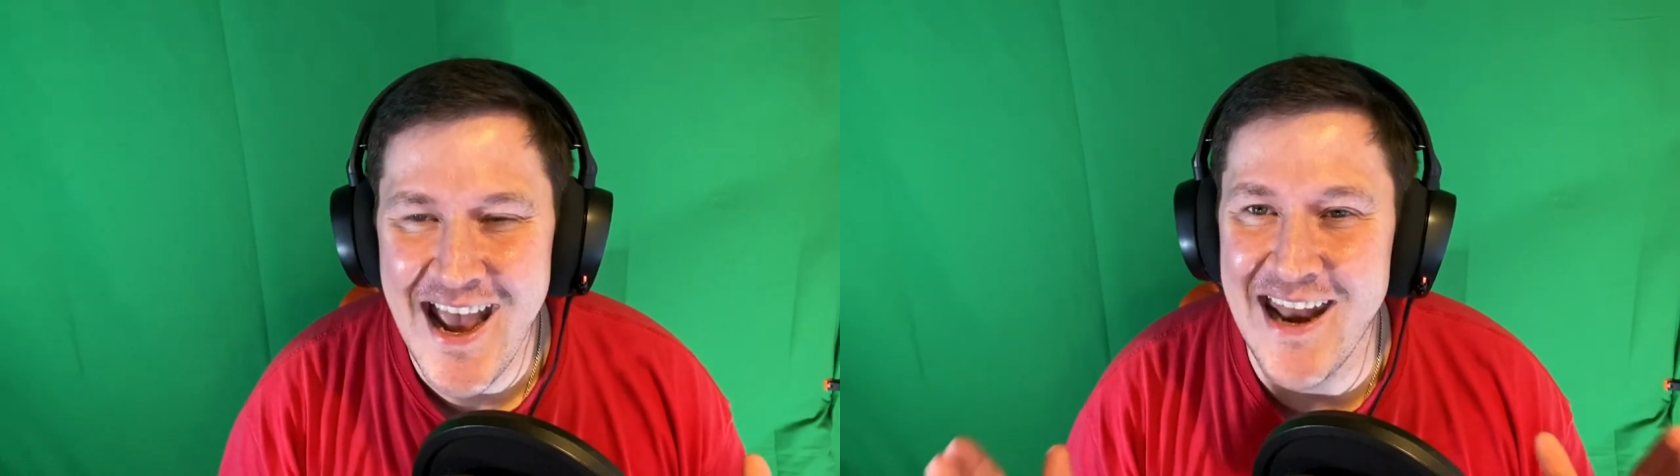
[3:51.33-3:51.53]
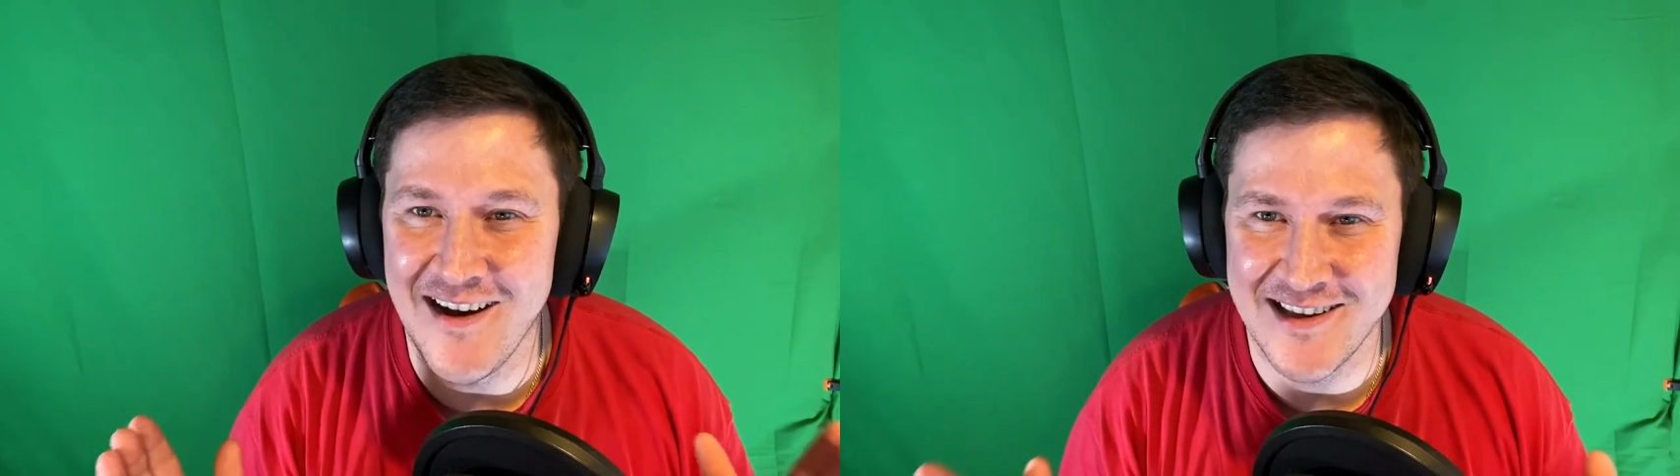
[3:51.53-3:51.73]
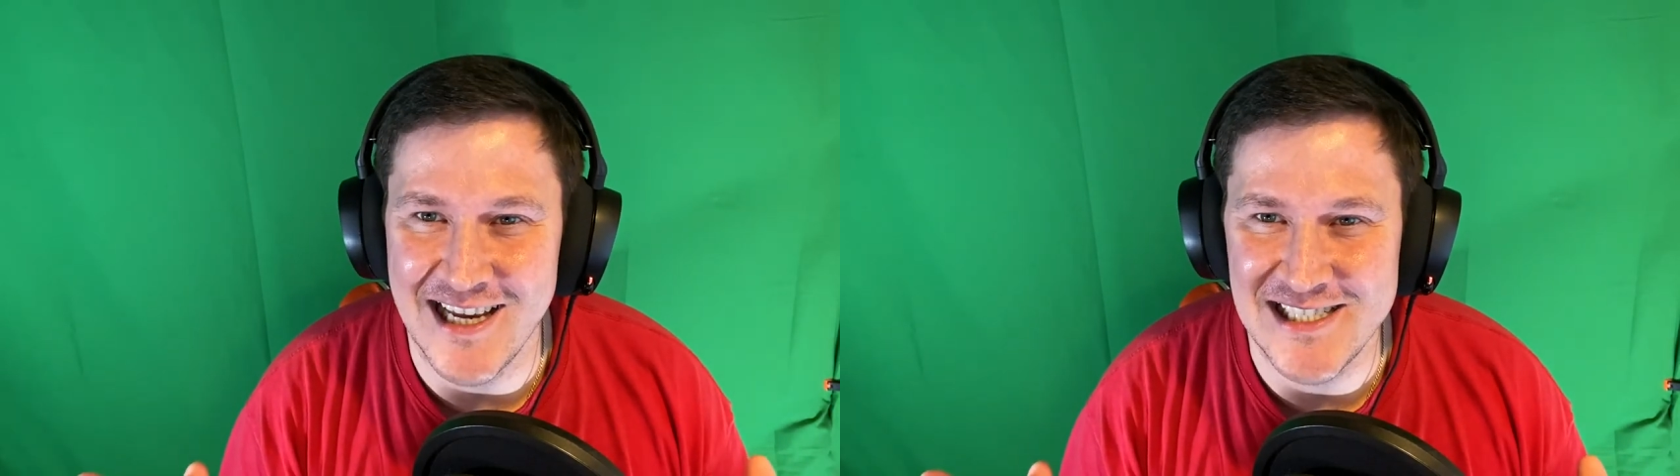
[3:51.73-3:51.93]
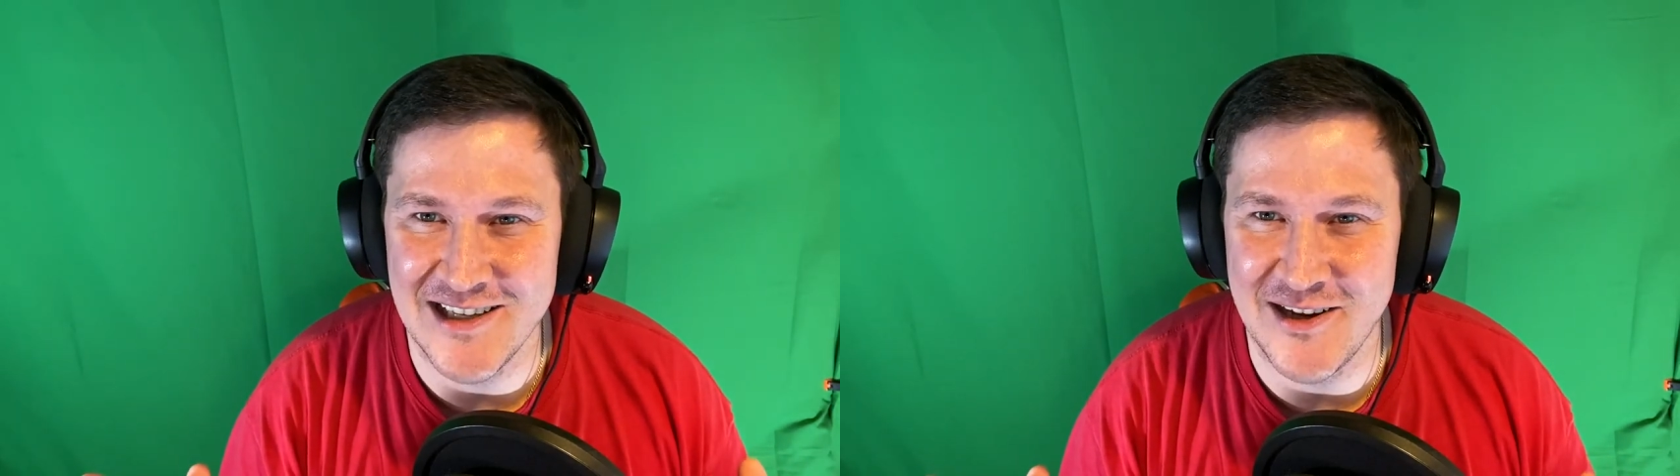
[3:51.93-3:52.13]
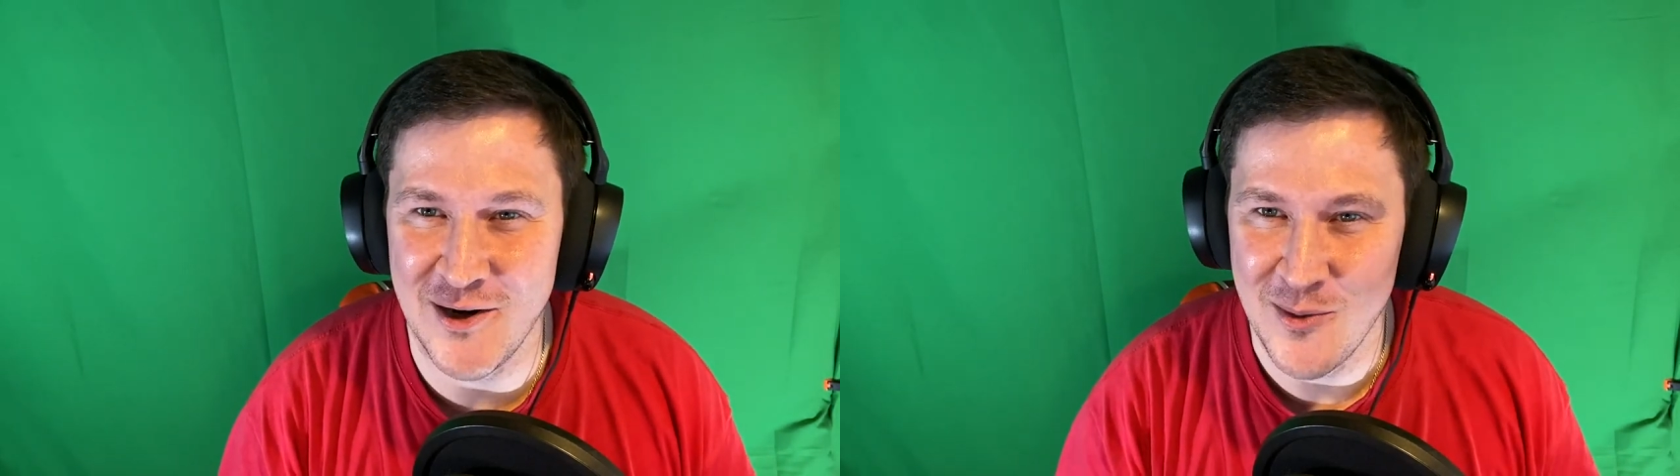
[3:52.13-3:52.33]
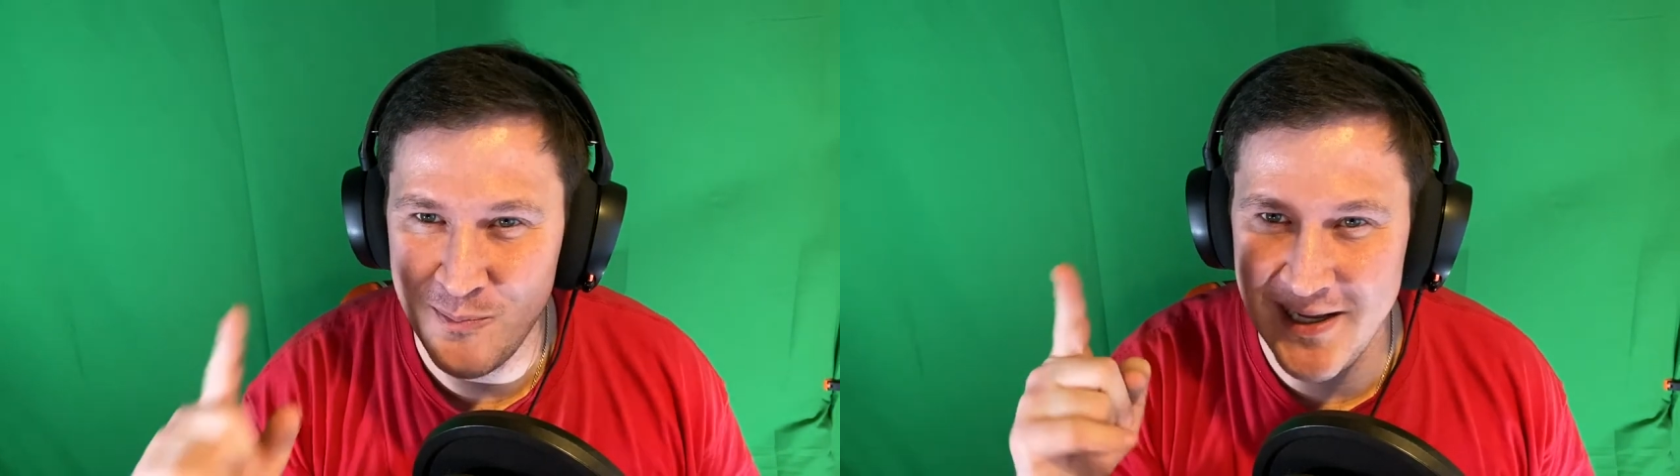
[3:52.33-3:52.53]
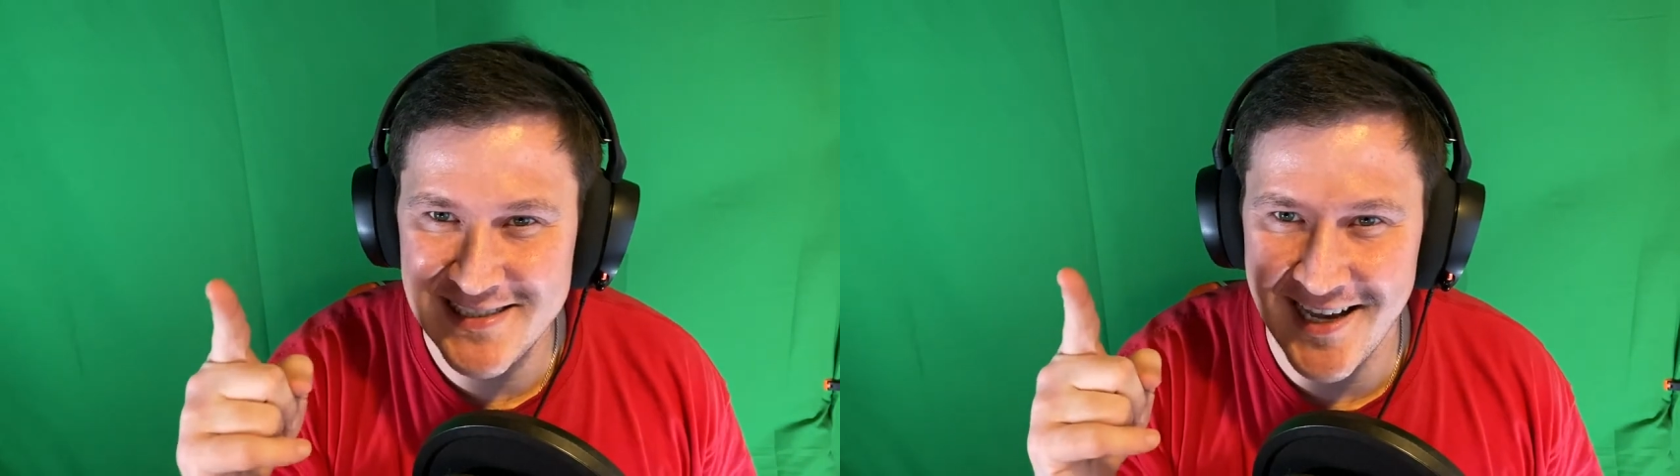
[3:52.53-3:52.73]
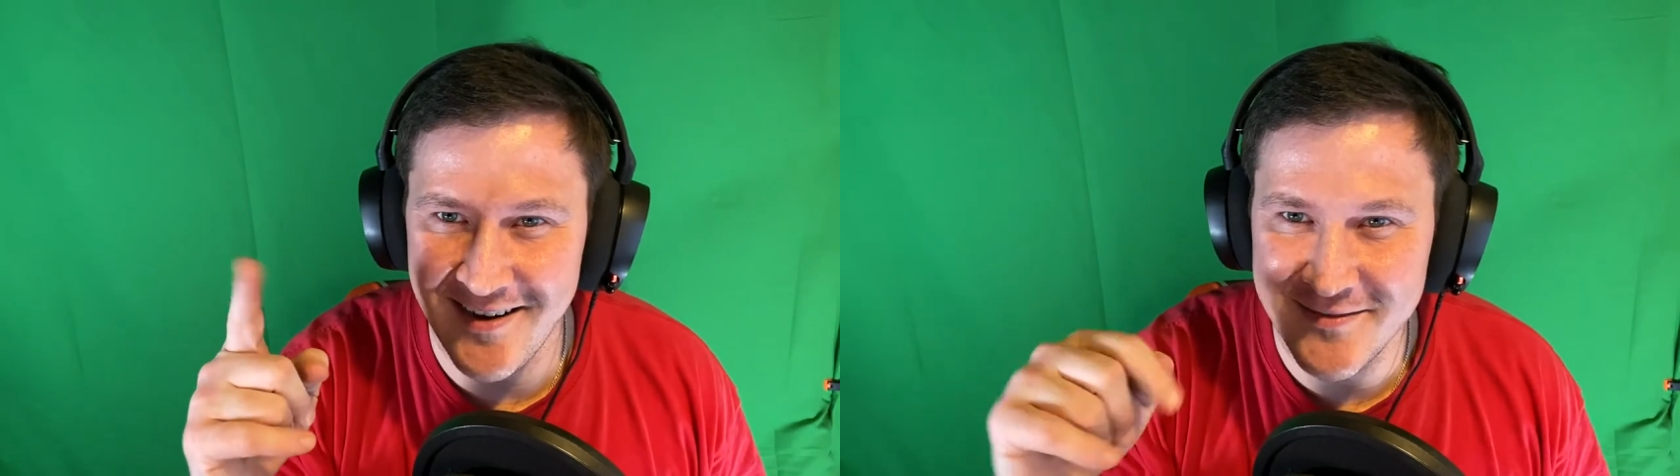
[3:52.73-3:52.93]
and I'll catch you later.
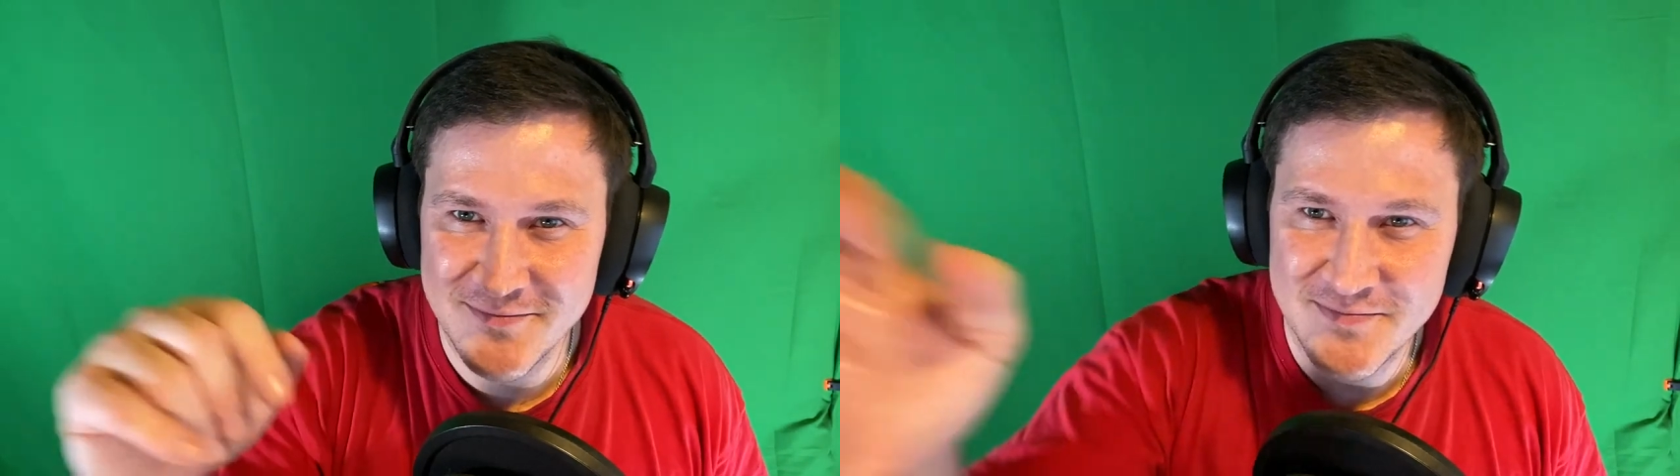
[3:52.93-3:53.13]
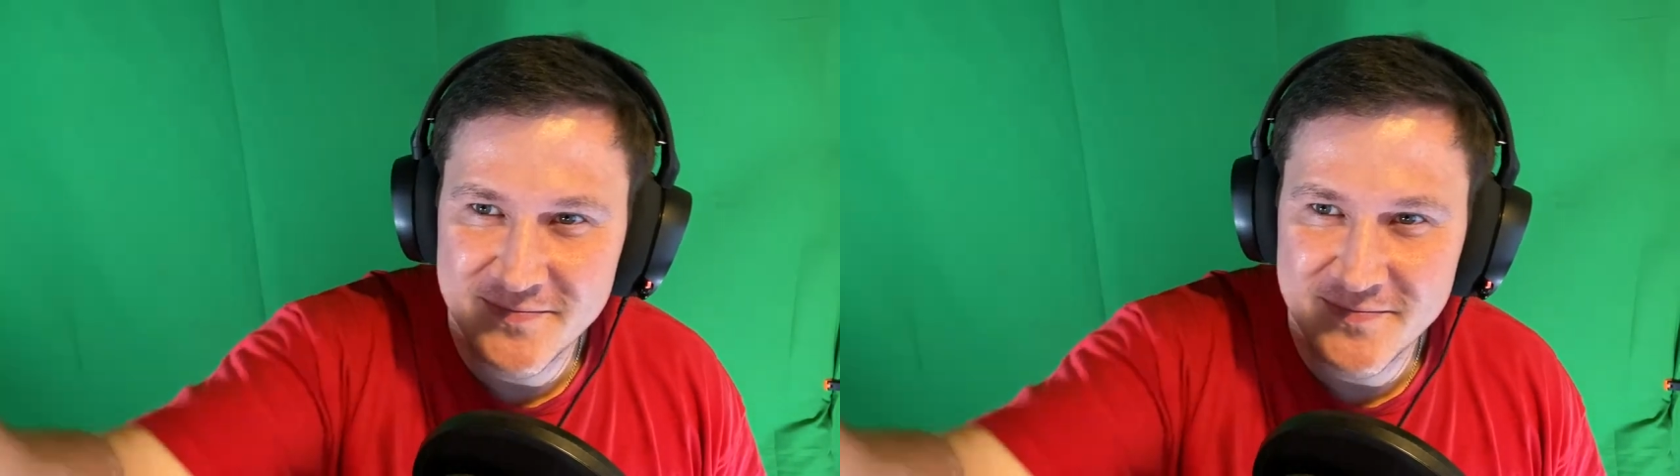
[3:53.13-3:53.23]
Peace out.